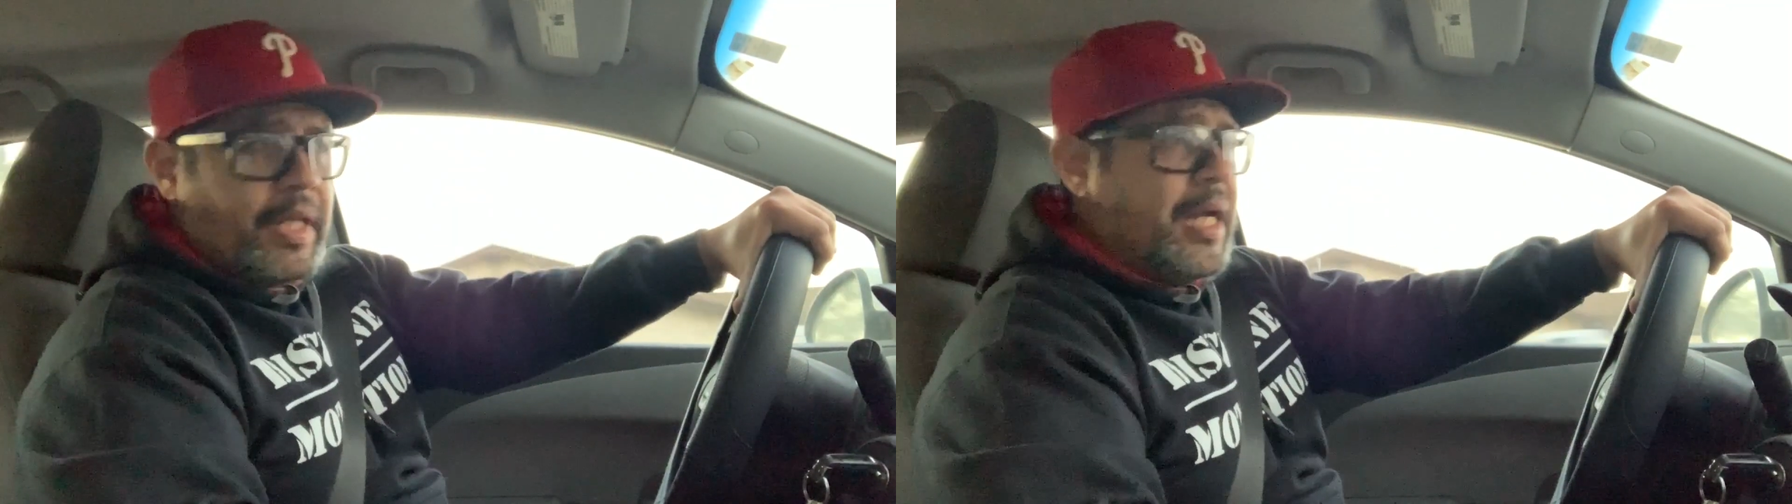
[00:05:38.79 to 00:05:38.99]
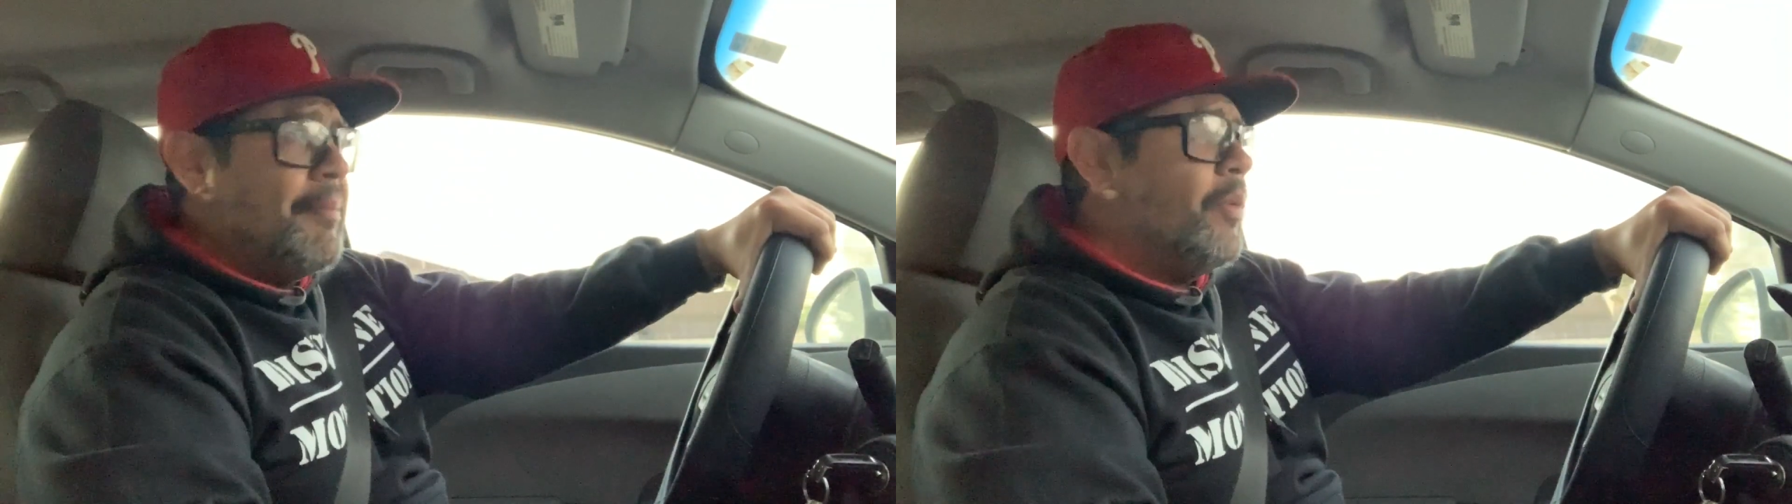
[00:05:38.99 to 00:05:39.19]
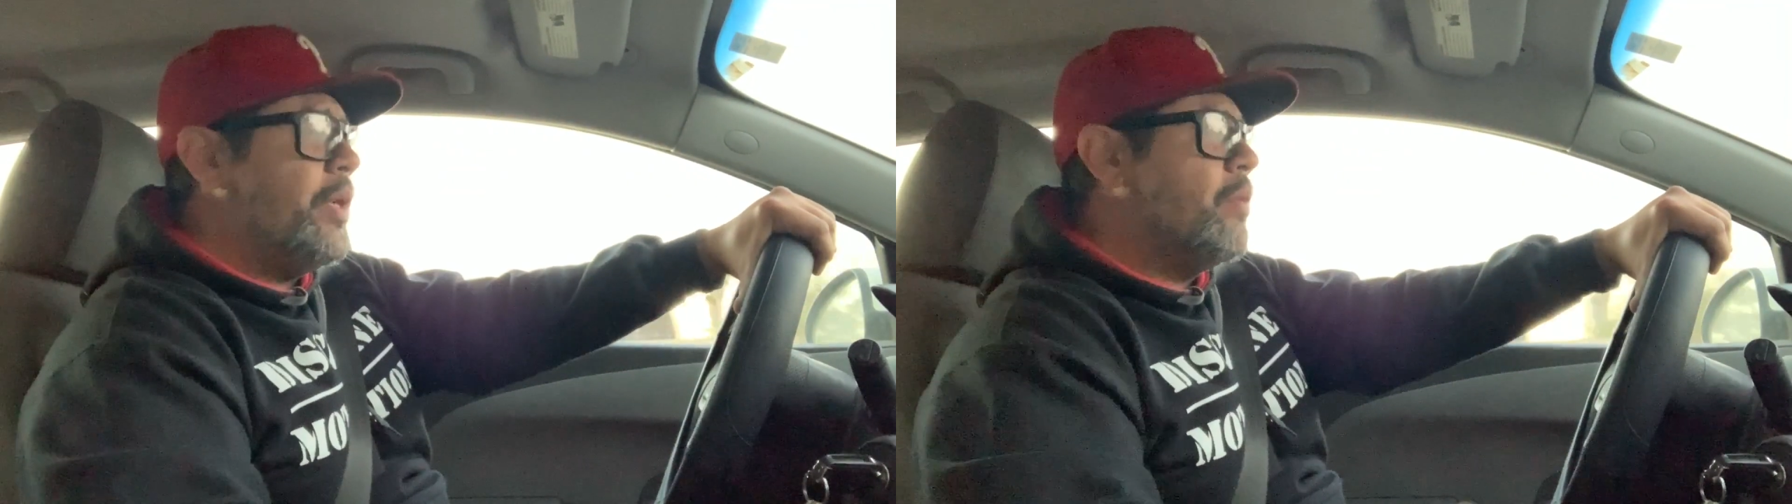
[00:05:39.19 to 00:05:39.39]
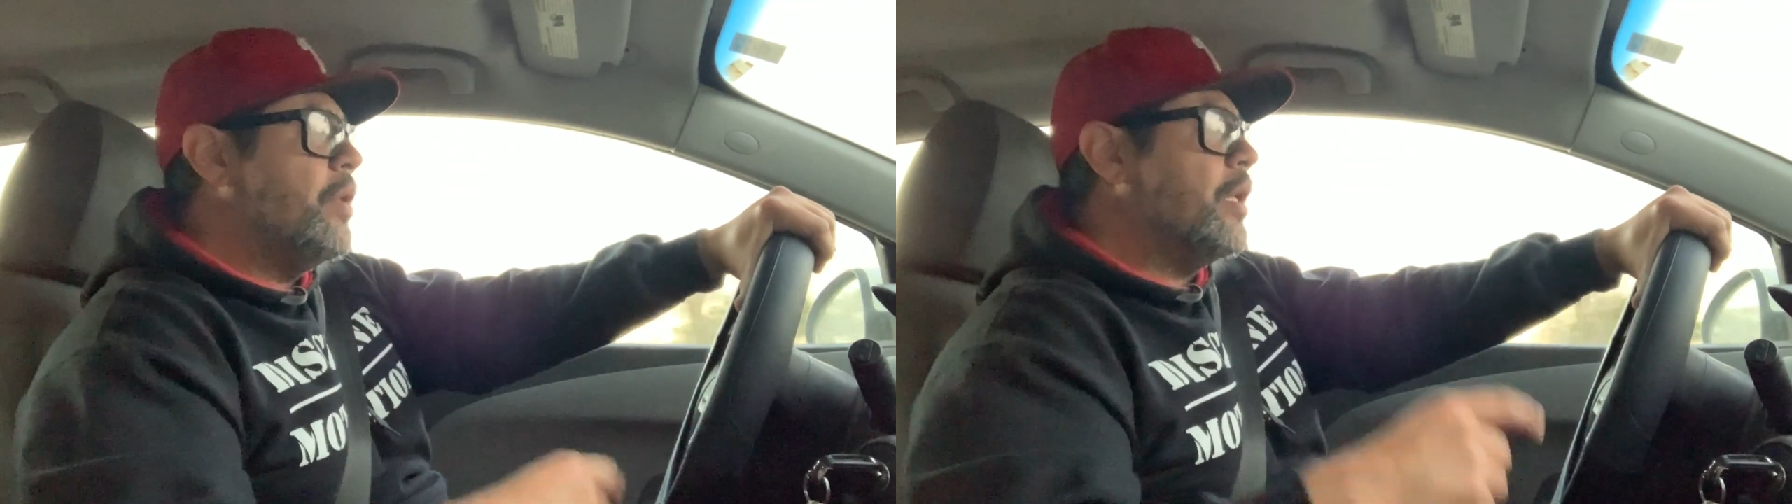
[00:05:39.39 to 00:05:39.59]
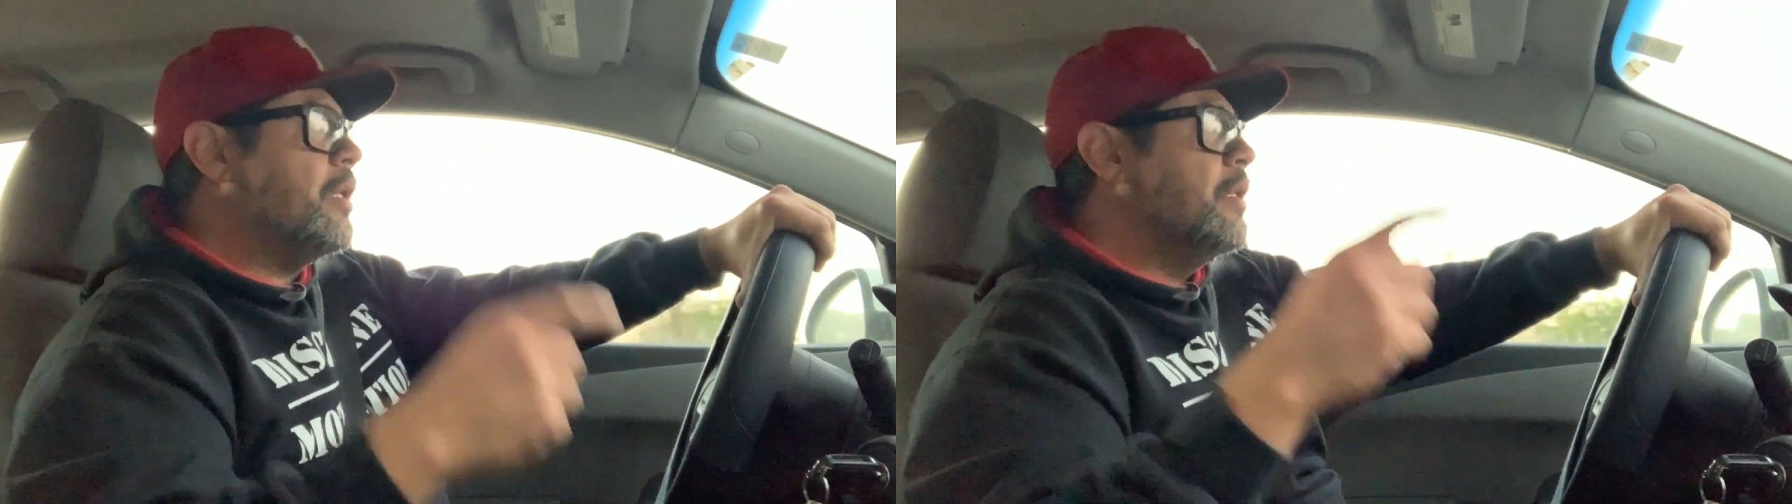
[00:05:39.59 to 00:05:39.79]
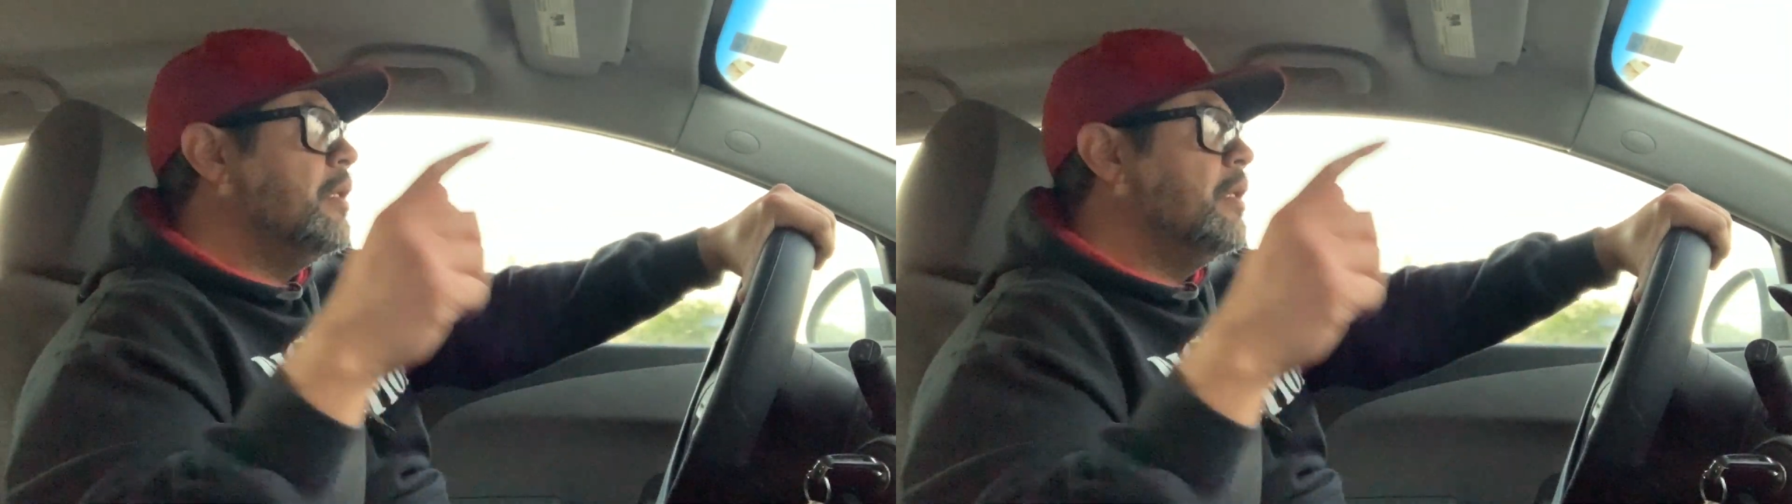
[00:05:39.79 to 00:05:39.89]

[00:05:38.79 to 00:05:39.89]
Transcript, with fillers: on my way to work.